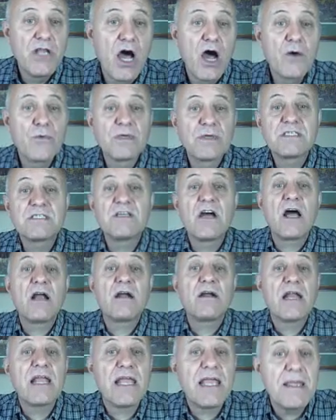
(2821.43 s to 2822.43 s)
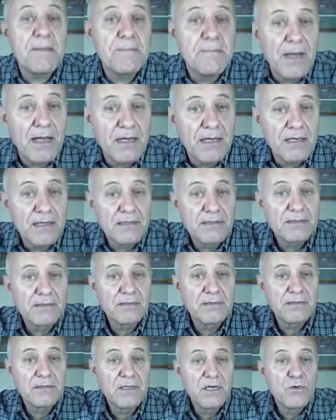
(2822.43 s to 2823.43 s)
No, it's Zarim.
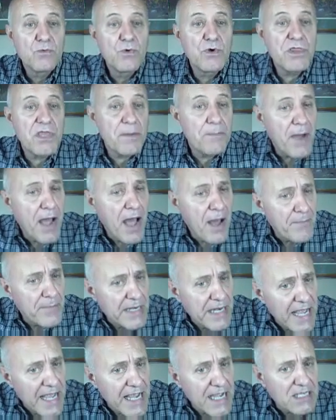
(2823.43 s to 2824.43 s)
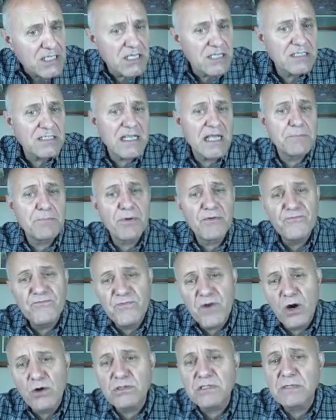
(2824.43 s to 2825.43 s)
With abominations, they
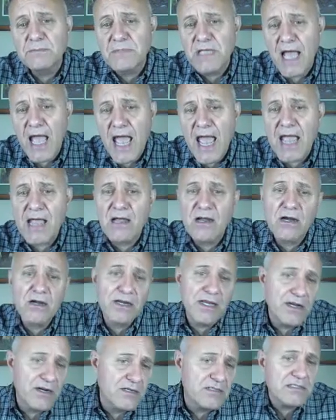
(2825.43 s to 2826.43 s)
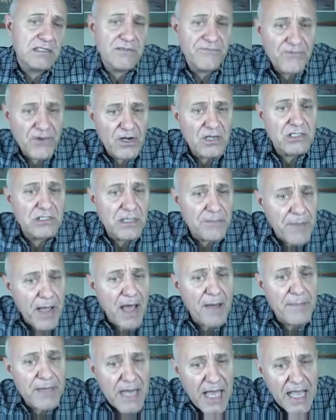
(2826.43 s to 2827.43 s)
provoked him to anger. Here's the first
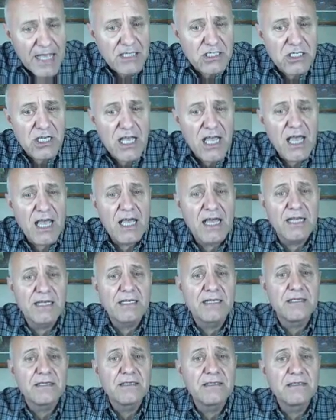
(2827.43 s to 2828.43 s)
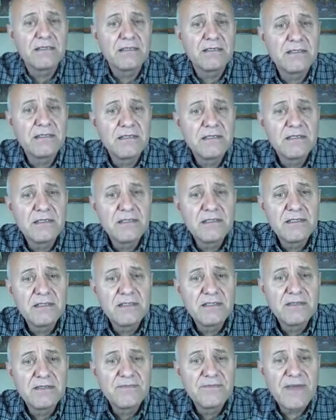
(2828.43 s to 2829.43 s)
abomination.
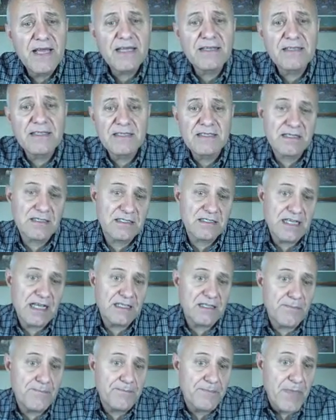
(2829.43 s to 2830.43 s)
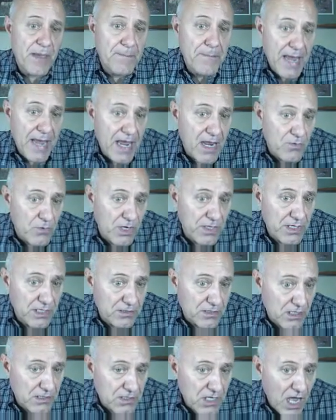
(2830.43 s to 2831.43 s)
In fact, this looks like the main one
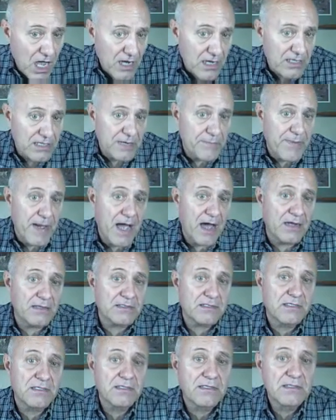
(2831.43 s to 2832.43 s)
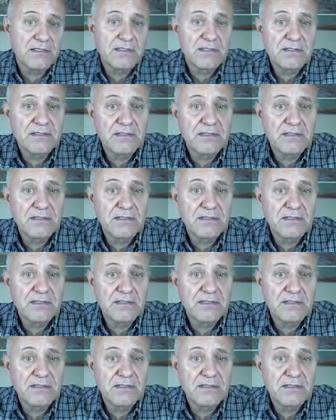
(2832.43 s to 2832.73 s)
that they're talking about.